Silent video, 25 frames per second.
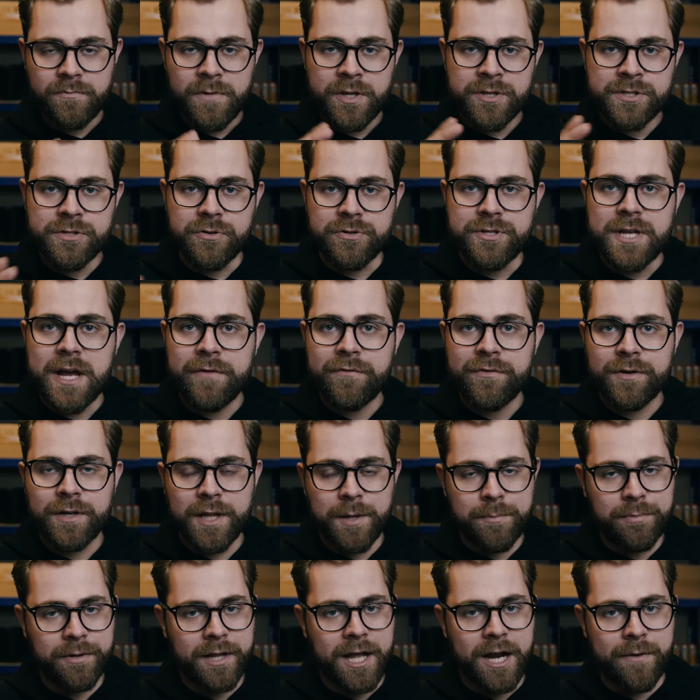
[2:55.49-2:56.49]
So definitely
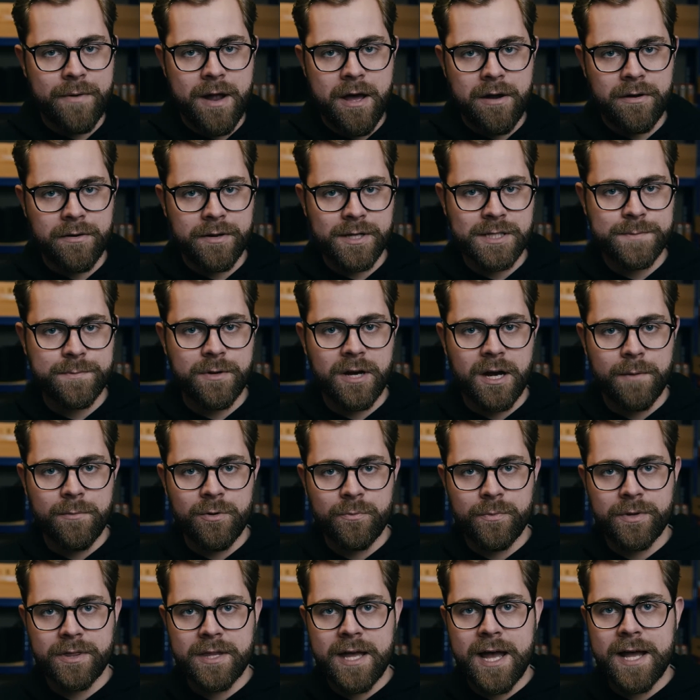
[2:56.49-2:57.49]
play around and
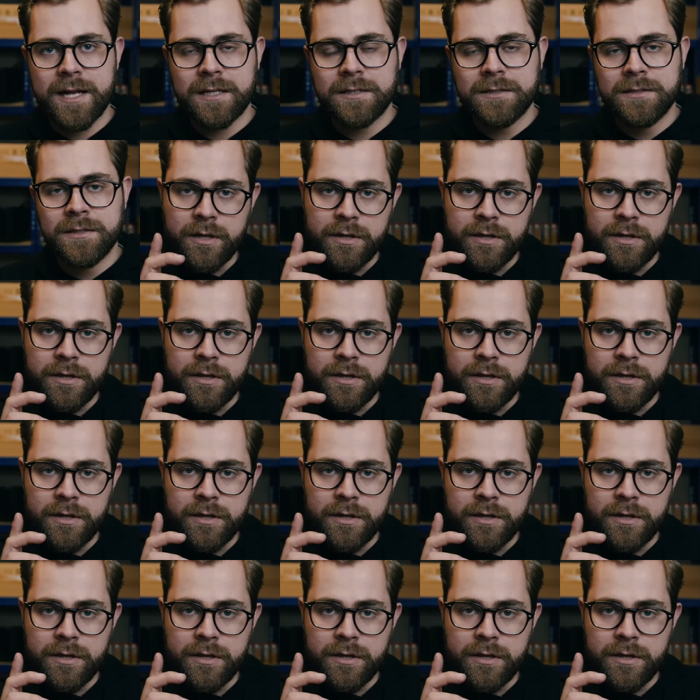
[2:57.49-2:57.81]
experiment with that.